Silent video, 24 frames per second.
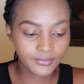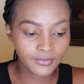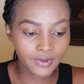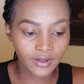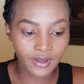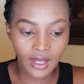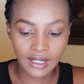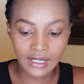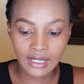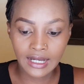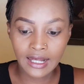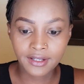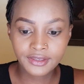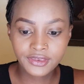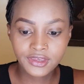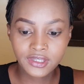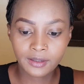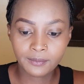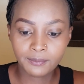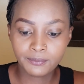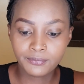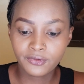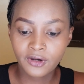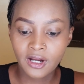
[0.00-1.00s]
I like the
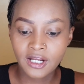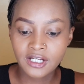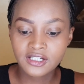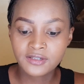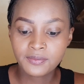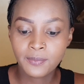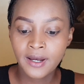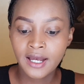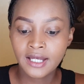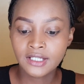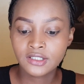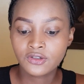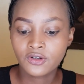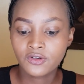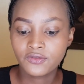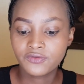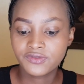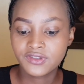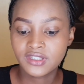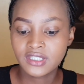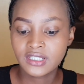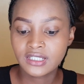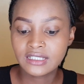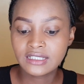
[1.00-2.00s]
brush part of
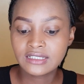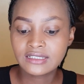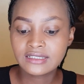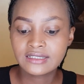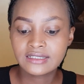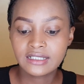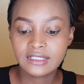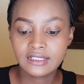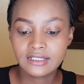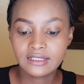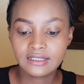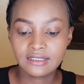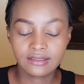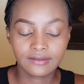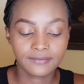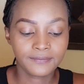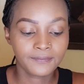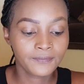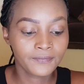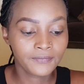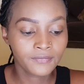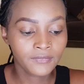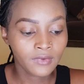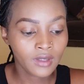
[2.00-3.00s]
this.
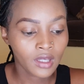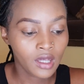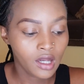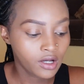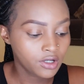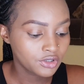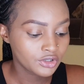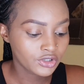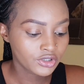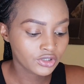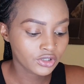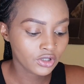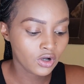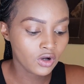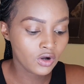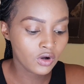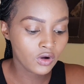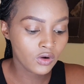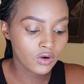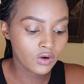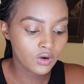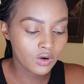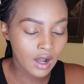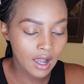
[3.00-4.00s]

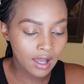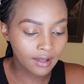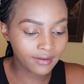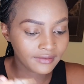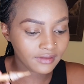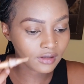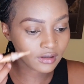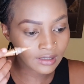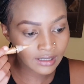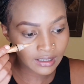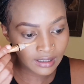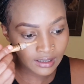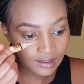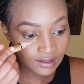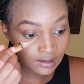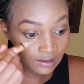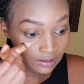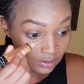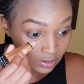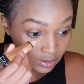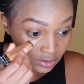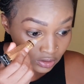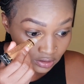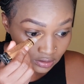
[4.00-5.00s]
So I'm gonna
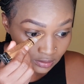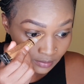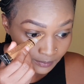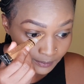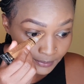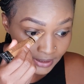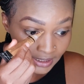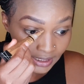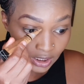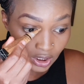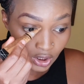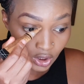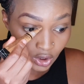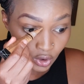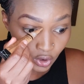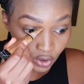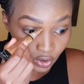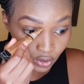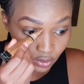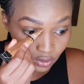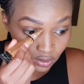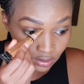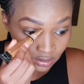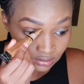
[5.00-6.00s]
go
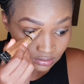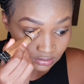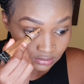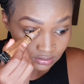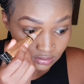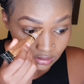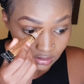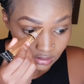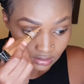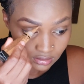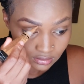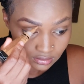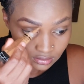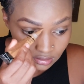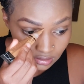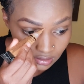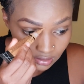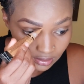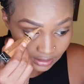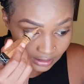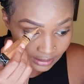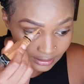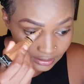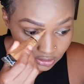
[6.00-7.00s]
below,
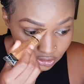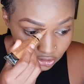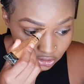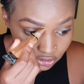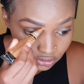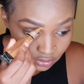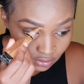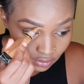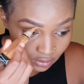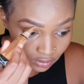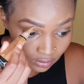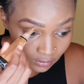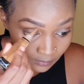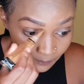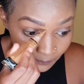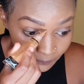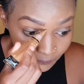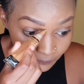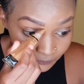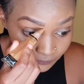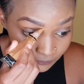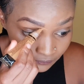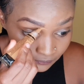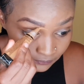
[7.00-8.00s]
like so,
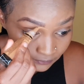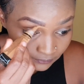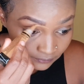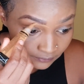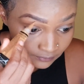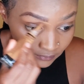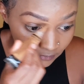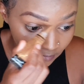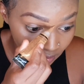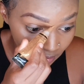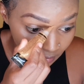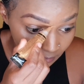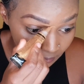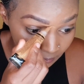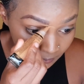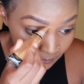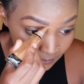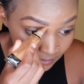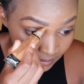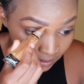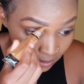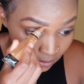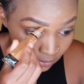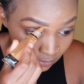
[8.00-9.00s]

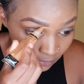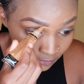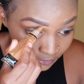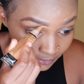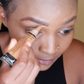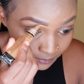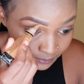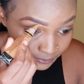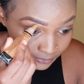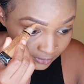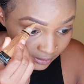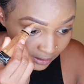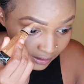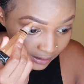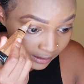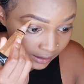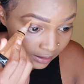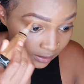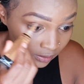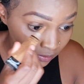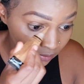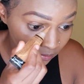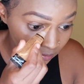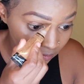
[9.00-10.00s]
below the
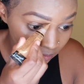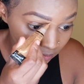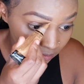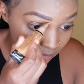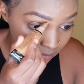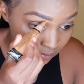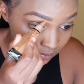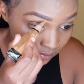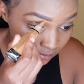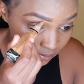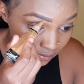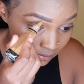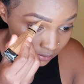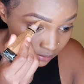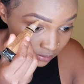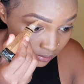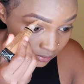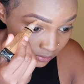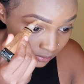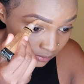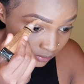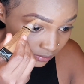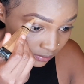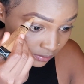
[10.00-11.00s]
brow,
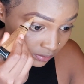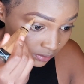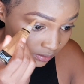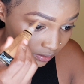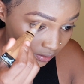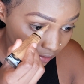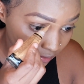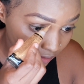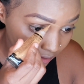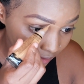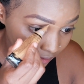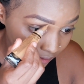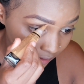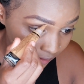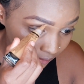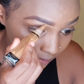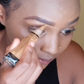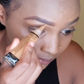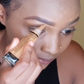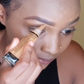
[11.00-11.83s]
okay?